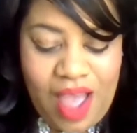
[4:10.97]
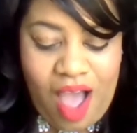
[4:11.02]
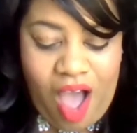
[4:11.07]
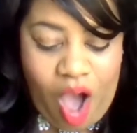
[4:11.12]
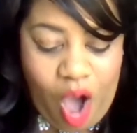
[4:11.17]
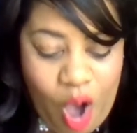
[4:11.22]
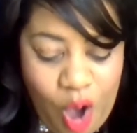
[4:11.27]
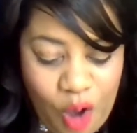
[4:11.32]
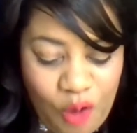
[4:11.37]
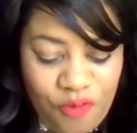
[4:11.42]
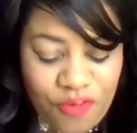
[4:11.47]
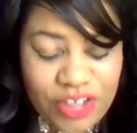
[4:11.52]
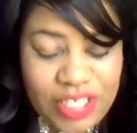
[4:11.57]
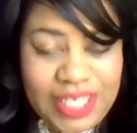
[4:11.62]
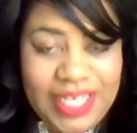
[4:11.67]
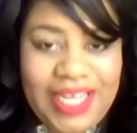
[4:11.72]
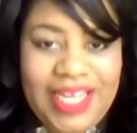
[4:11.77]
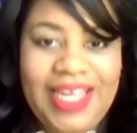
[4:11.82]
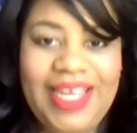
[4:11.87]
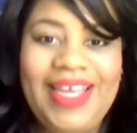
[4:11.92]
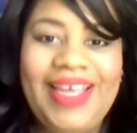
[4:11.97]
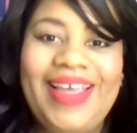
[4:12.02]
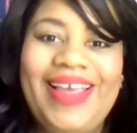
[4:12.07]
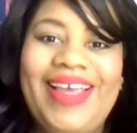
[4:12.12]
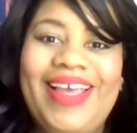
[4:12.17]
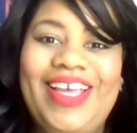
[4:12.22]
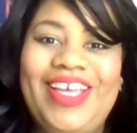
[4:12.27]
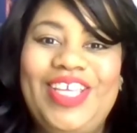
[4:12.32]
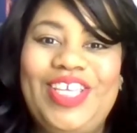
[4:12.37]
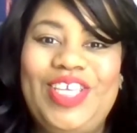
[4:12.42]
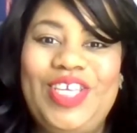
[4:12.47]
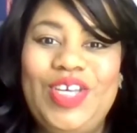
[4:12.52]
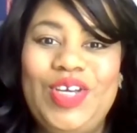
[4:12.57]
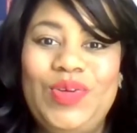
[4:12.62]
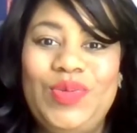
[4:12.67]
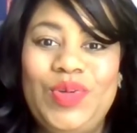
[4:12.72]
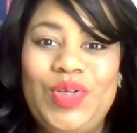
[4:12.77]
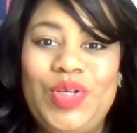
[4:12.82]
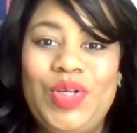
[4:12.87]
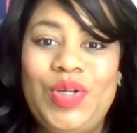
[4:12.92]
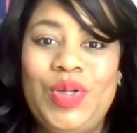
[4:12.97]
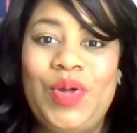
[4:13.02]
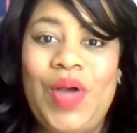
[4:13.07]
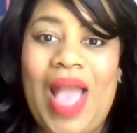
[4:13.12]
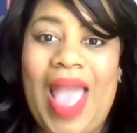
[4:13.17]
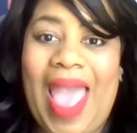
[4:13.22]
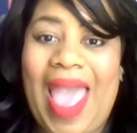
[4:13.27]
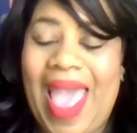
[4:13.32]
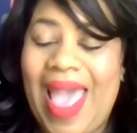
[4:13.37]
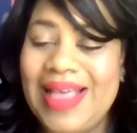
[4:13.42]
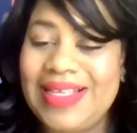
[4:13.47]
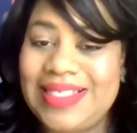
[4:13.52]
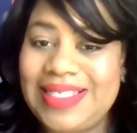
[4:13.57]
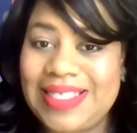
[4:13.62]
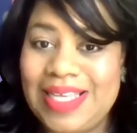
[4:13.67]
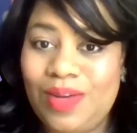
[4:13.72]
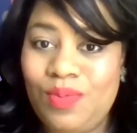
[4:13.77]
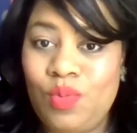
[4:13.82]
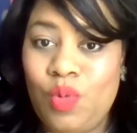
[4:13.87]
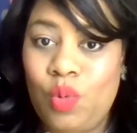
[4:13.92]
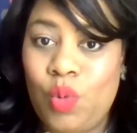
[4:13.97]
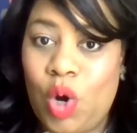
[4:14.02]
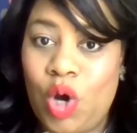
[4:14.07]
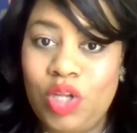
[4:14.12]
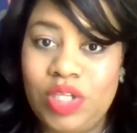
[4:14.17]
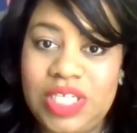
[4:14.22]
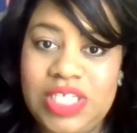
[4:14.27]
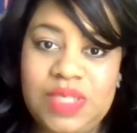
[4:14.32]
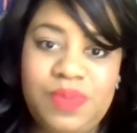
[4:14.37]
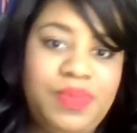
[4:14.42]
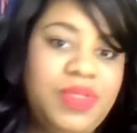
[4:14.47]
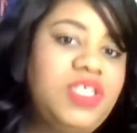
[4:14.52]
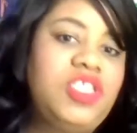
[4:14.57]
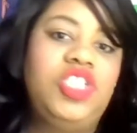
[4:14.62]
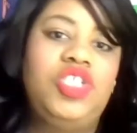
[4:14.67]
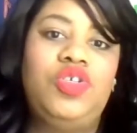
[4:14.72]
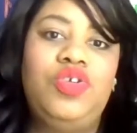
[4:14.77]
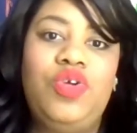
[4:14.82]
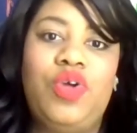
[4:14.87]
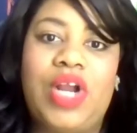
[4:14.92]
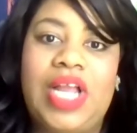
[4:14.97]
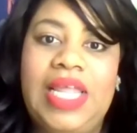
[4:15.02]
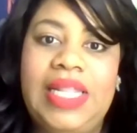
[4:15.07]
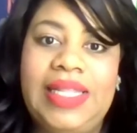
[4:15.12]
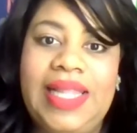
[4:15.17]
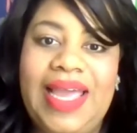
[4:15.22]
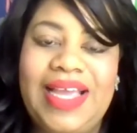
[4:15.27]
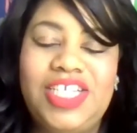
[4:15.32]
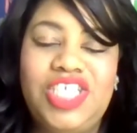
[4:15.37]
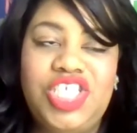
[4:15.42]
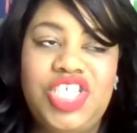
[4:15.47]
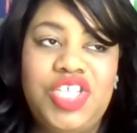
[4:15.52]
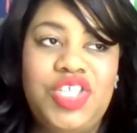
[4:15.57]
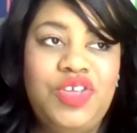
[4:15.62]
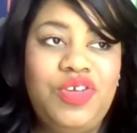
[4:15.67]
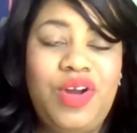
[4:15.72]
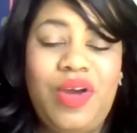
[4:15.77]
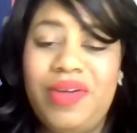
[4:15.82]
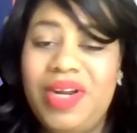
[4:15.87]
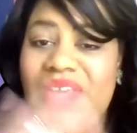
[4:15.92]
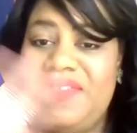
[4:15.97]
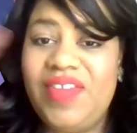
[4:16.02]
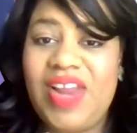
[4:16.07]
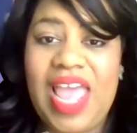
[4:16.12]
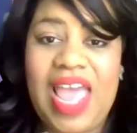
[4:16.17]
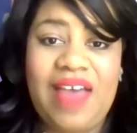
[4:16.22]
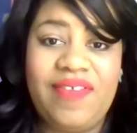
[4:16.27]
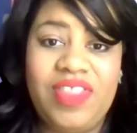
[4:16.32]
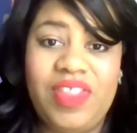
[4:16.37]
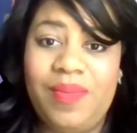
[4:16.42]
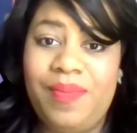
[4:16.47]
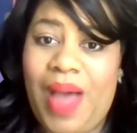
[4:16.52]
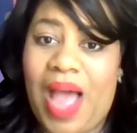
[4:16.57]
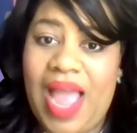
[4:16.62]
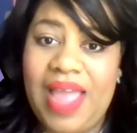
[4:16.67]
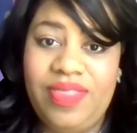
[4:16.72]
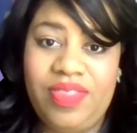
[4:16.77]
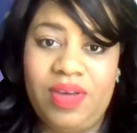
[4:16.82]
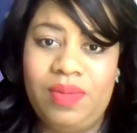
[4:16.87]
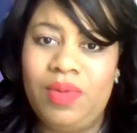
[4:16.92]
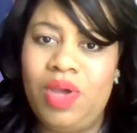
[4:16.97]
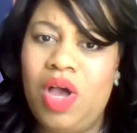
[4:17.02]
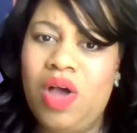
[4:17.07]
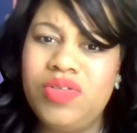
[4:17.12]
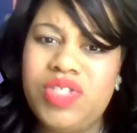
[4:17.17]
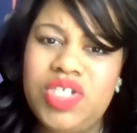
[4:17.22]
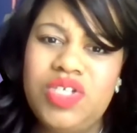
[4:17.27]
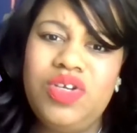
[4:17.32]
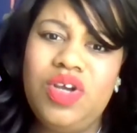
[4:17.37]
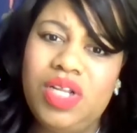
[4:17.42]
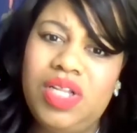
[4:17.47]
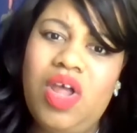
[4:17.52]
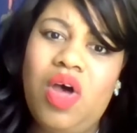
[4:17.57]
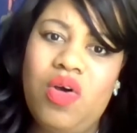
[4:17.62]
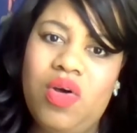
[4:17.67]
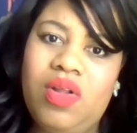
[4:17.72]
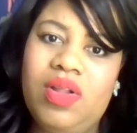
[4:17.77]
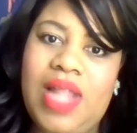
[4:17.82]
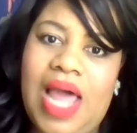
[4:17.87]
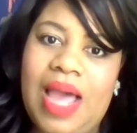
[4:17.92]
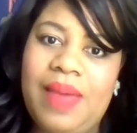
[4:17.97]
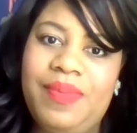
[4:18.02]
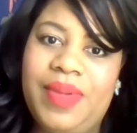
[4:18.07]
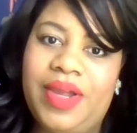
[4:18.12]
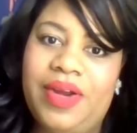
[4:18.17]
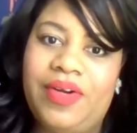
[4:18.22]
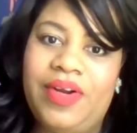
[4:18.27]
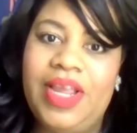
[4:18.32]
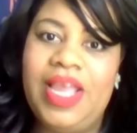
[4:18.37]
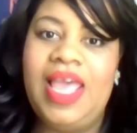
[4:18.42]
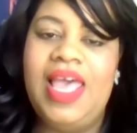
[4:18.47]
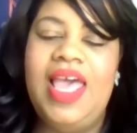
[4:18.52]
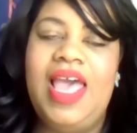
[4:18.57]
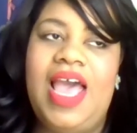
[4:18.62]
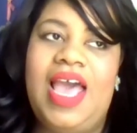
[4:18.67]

hopefully you will add some wordless books to your collection. You don't even have to buy them. Go to your local library.